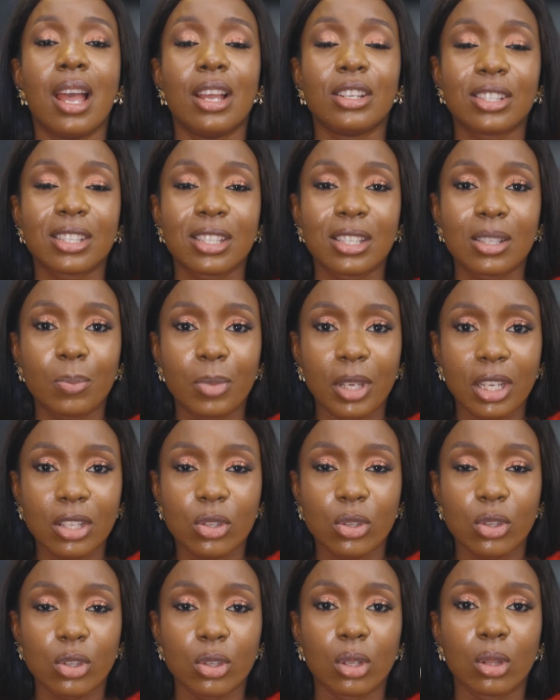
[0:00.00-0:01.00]
speak
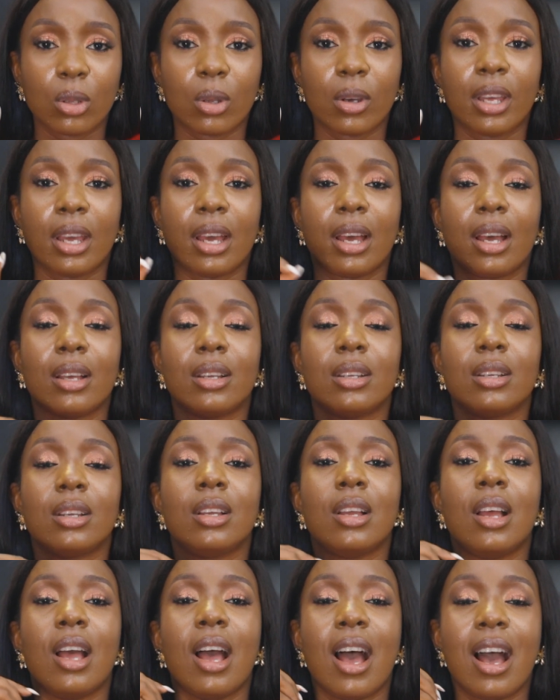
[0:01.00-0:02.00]
to your lawyer
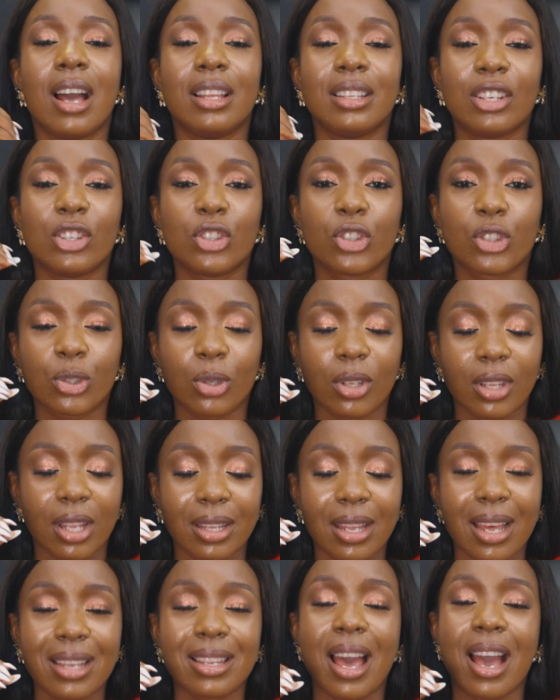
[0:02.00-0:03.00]
and ensure
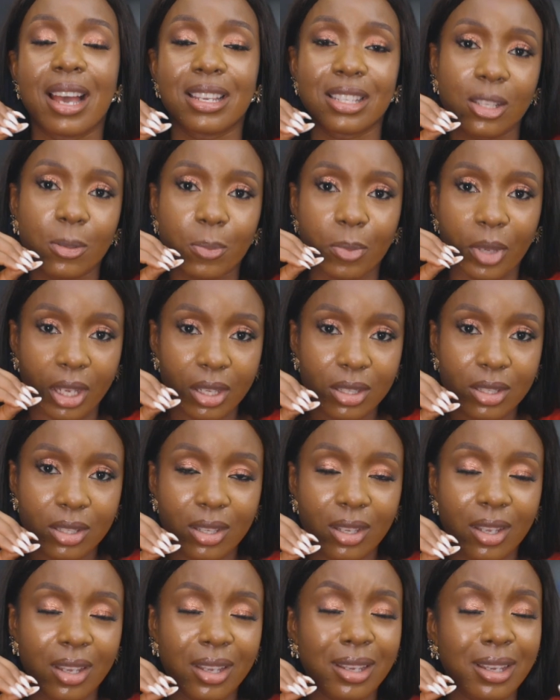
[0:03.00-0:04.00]
that that
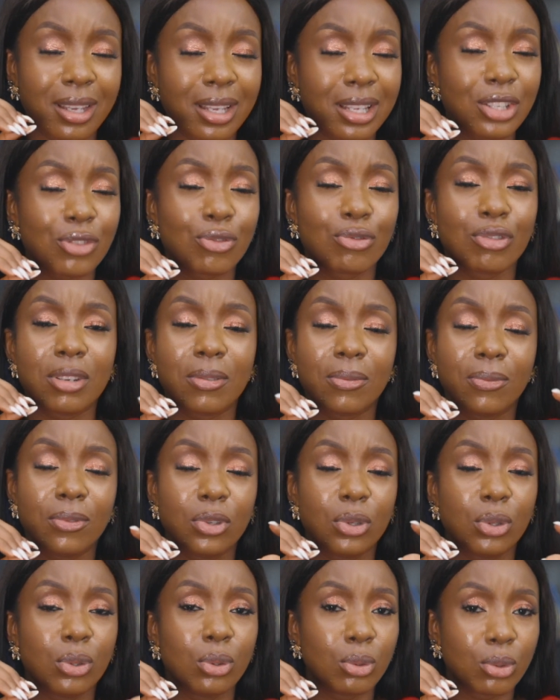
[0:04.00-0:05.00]
aspect is
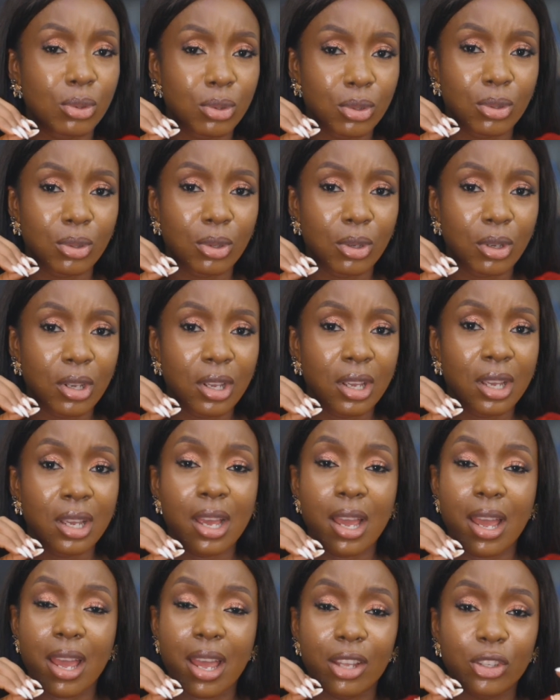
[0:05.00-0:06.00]
reviewed.
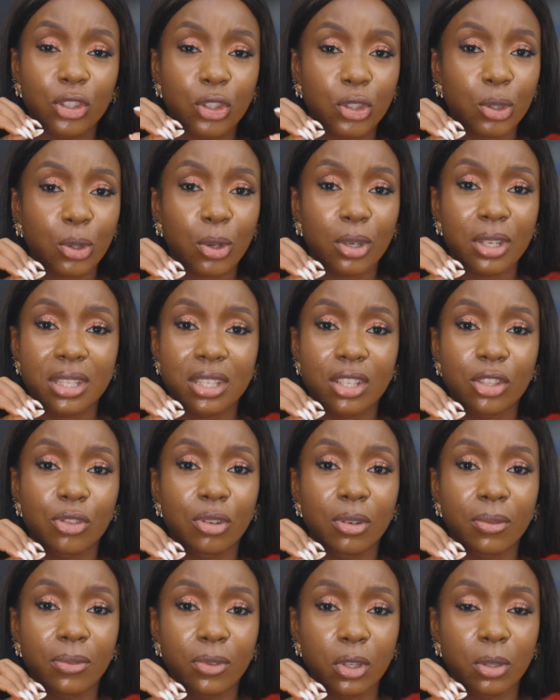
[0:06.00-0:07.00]
Ensure it is
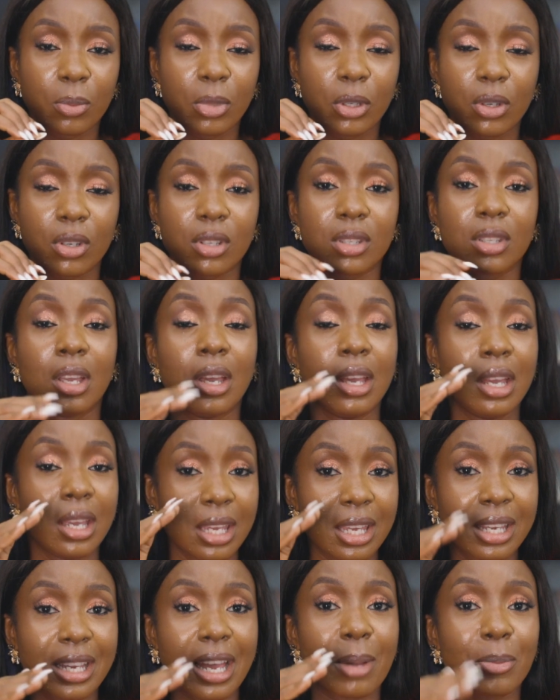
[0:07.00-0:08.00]
reviewed, because
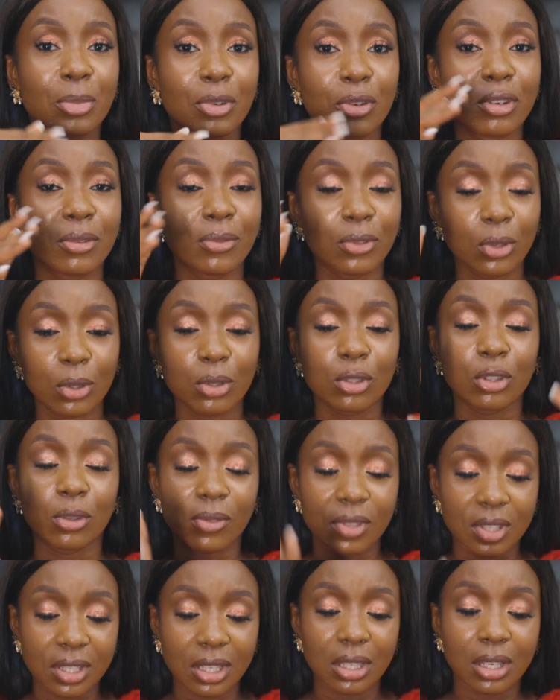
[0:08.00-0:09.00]
it can be reviewed,
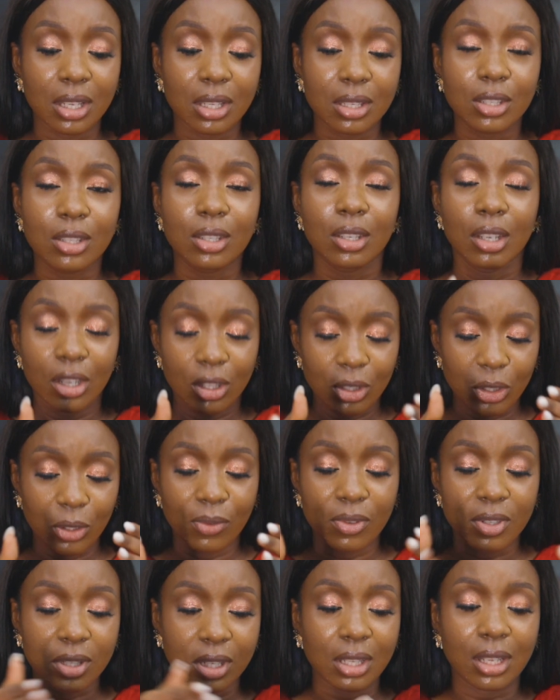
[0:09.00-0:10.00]
you've seen it,
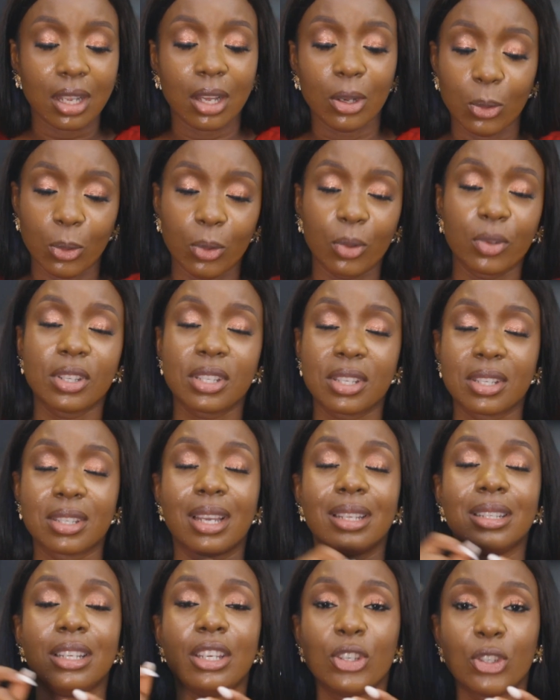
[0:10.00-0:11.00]
you've seen that, oh, this is
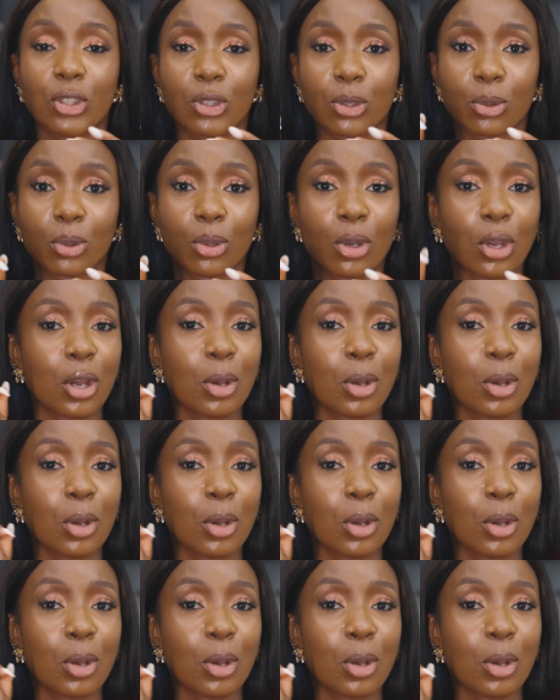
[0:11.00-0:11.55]
an issue,